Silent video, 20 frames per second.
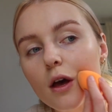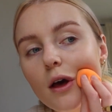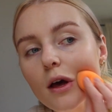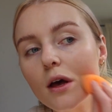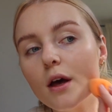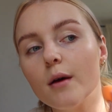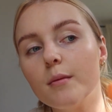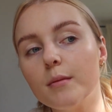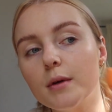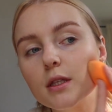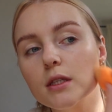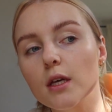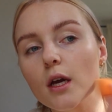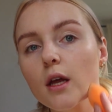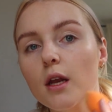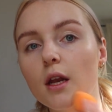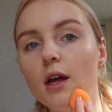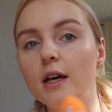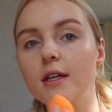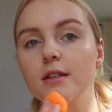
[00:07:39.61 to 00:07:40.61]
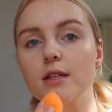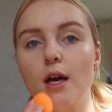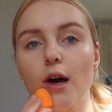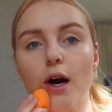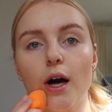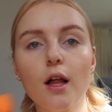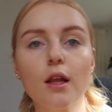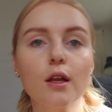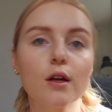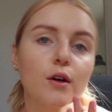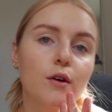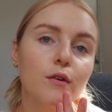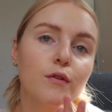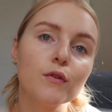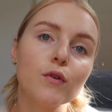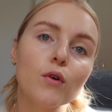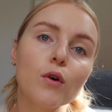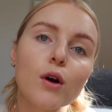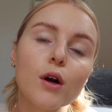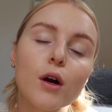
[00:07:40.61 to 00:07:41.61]
It's like a nice colour
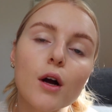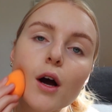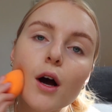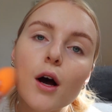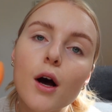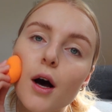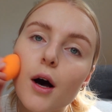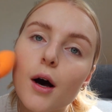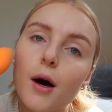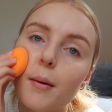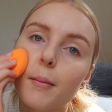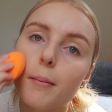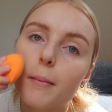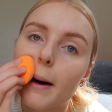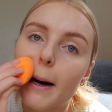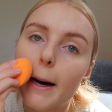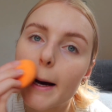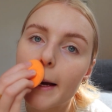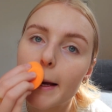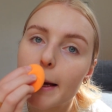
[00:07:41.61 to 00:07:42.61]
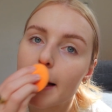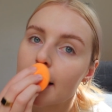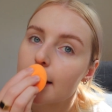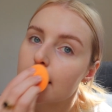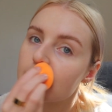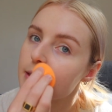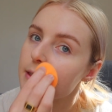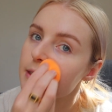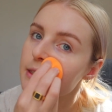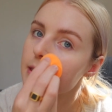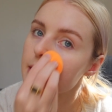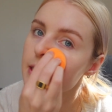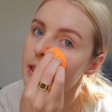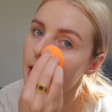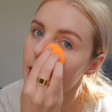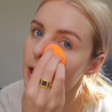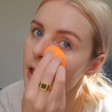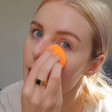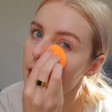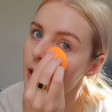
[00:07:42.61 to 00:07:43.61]
for my
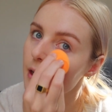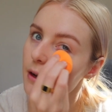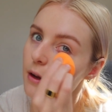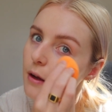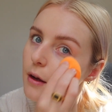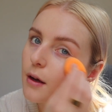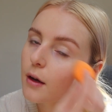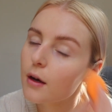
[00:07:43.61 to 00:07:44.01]
skin.